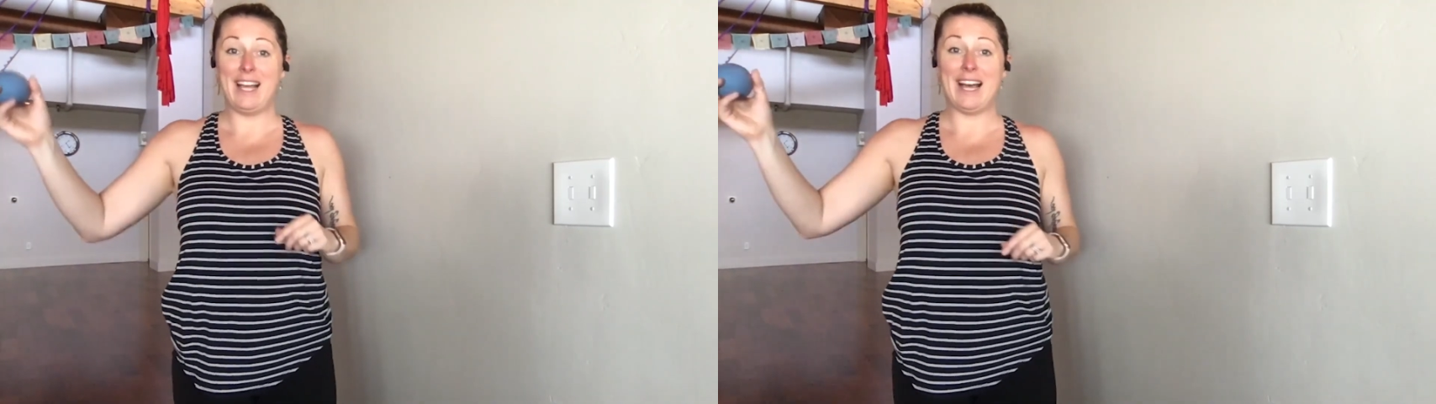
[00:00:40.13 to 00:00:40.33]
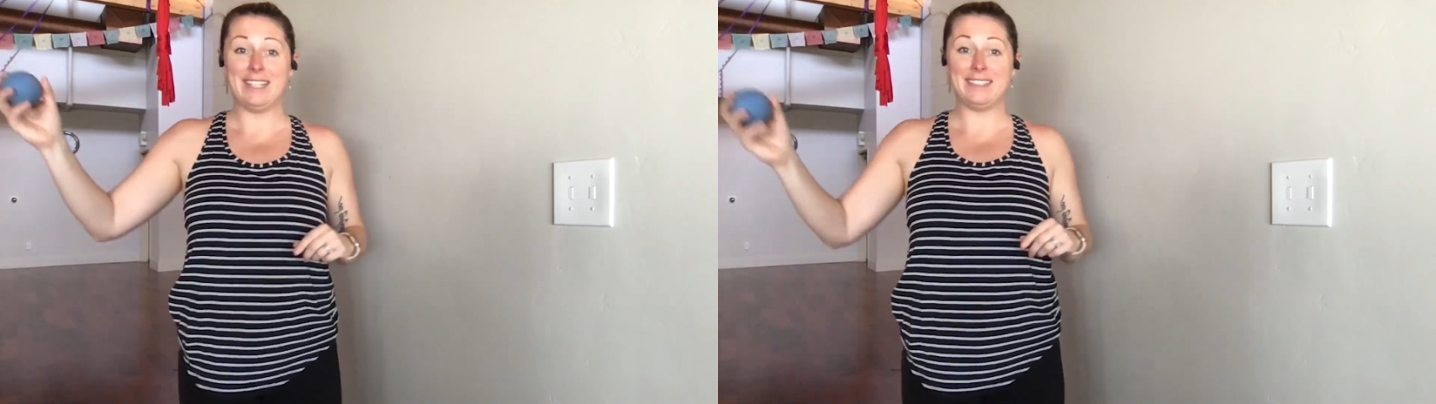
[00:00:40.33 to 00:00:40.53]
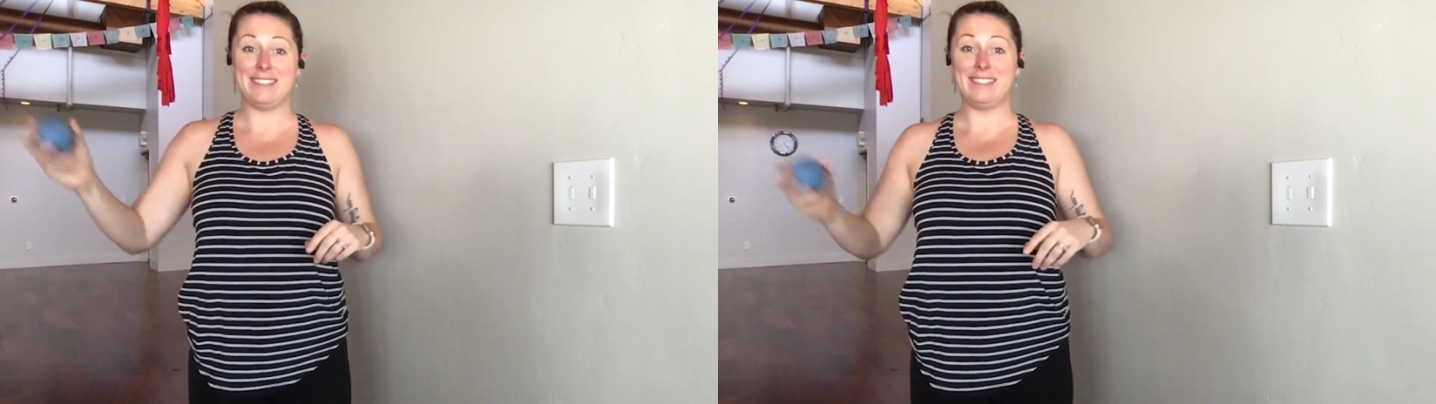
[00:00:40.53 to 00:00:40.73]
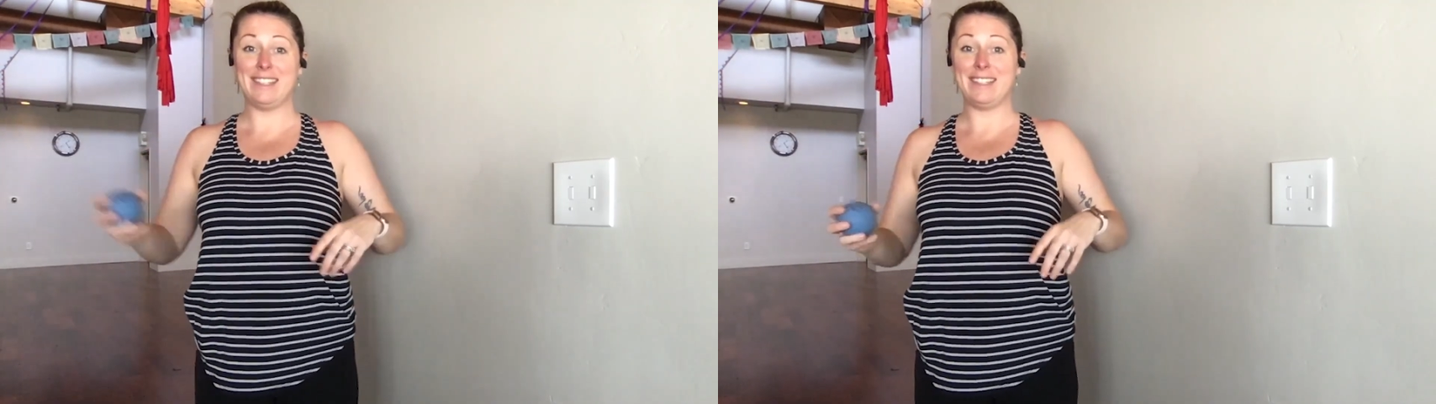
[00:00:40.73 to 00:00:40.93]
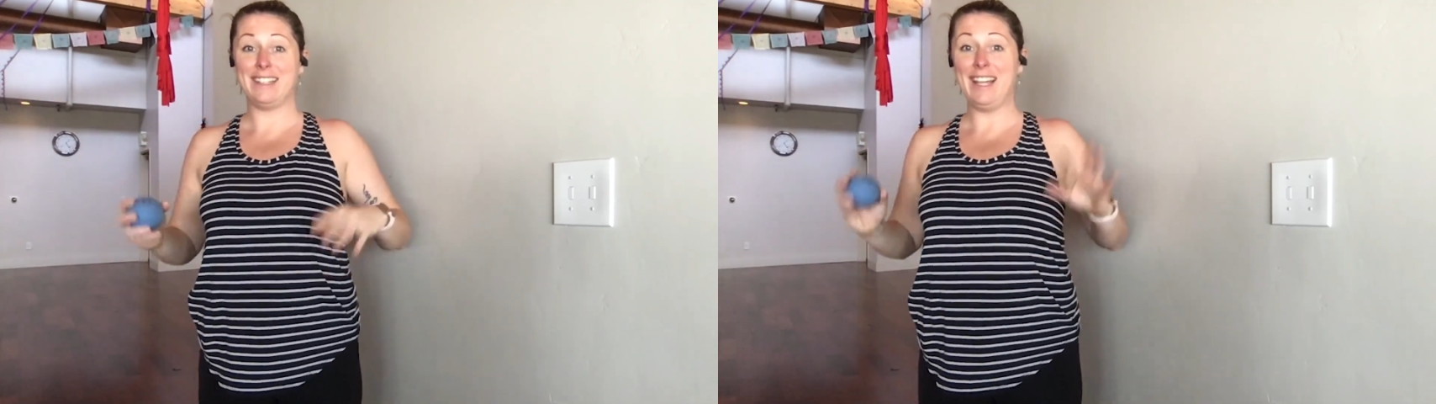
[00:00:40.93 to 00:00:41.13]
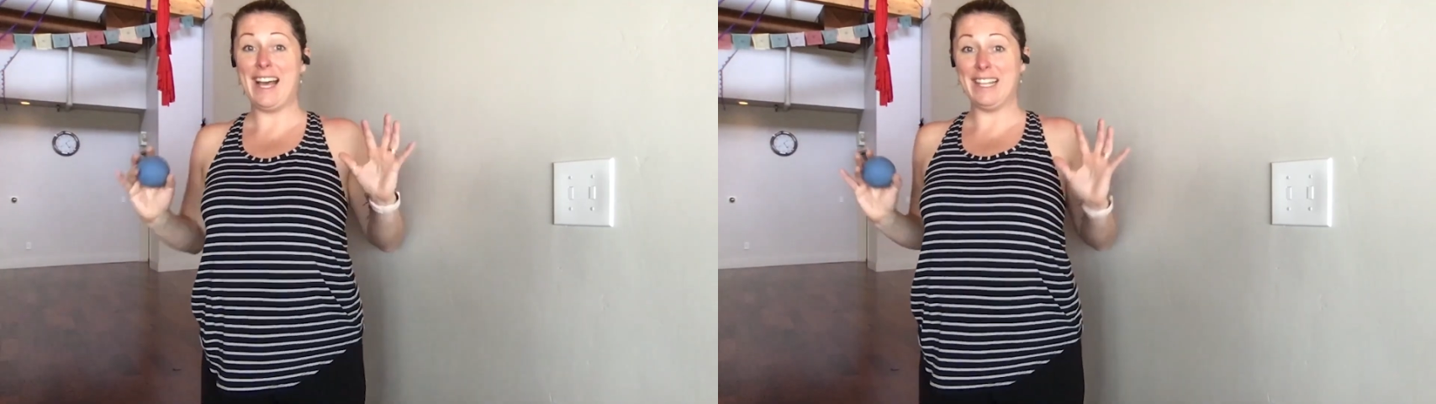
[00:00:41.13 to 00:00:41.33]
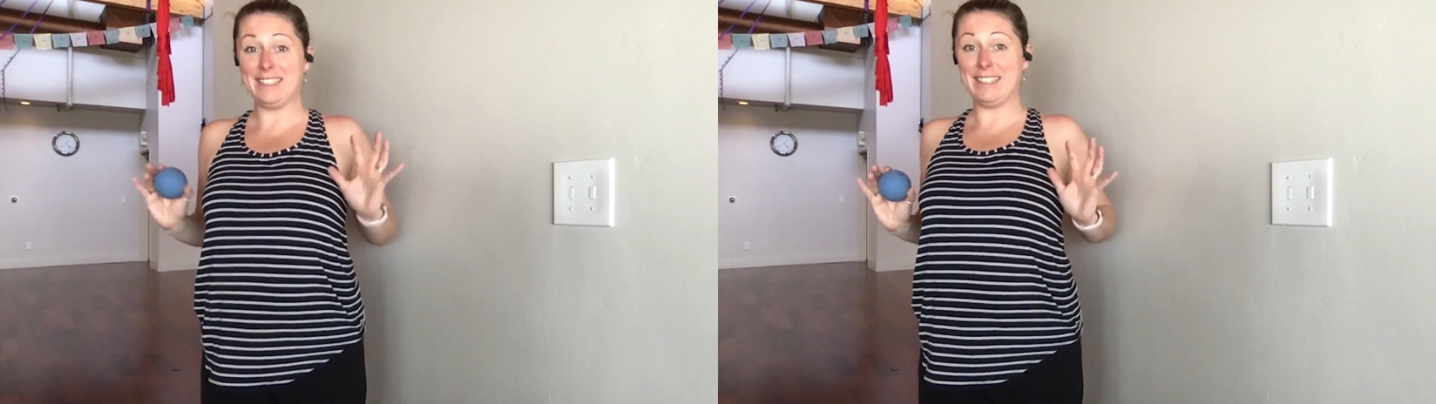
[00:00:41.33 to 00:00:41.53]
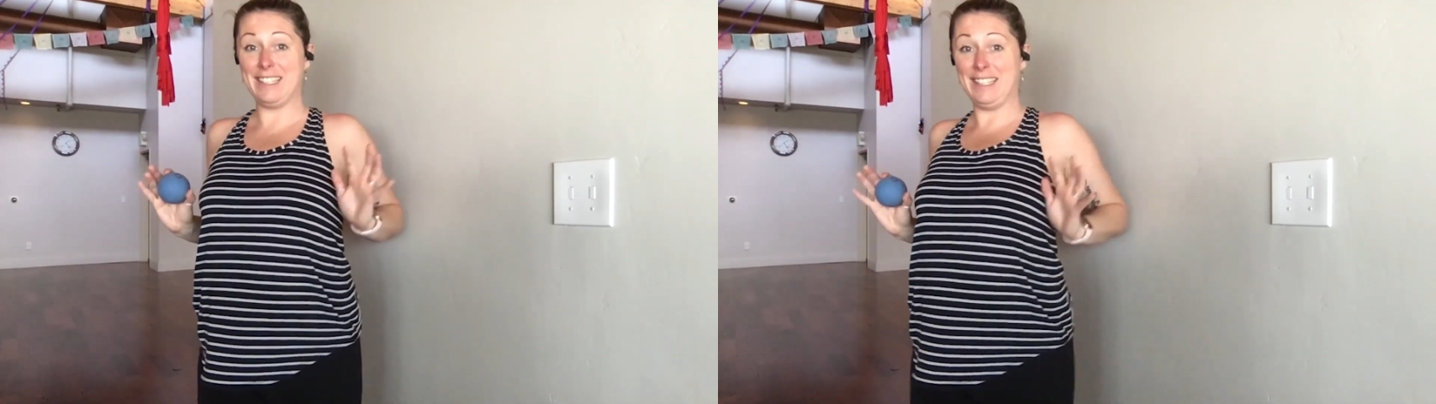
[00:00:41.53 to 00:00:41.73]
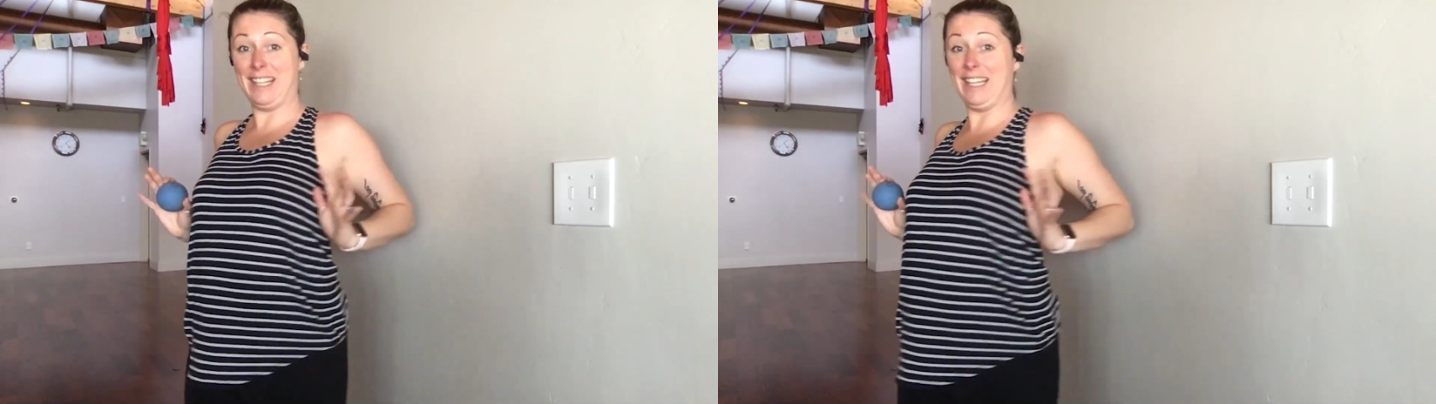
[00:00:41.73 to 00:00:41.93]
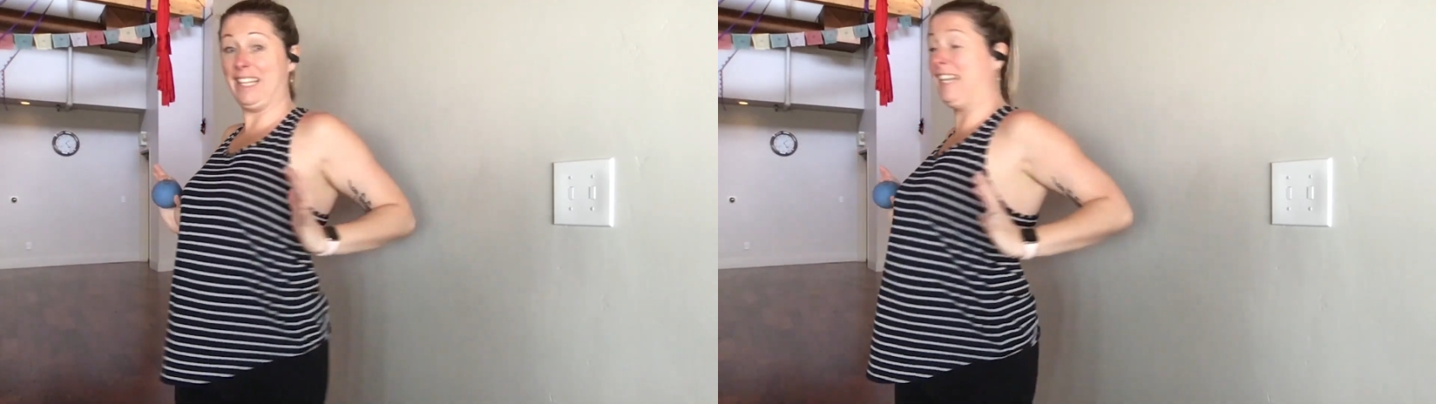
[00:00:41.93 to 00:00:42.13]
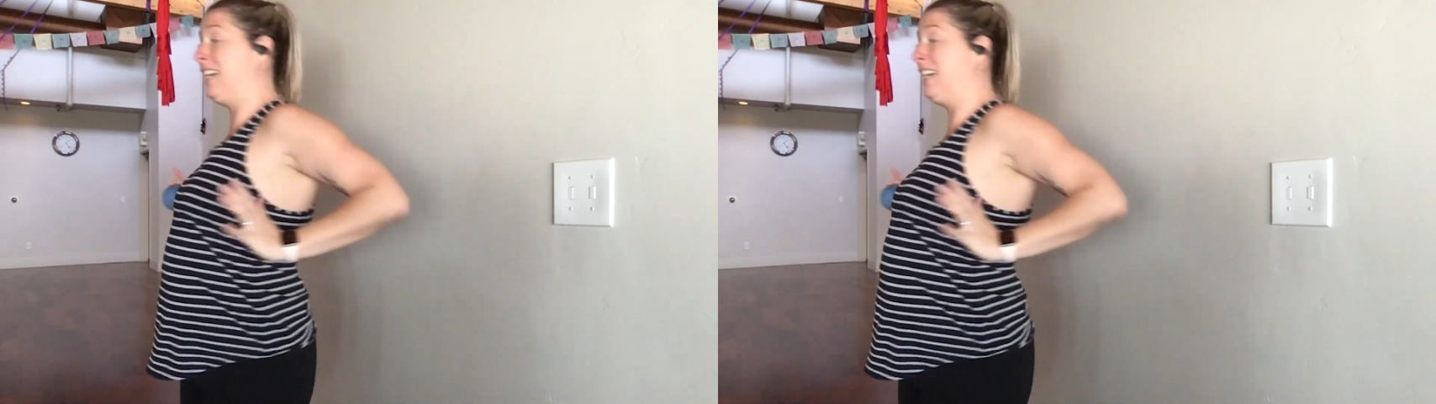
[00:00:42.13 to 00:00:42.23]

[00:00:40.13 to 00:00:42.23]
lats is that the lats like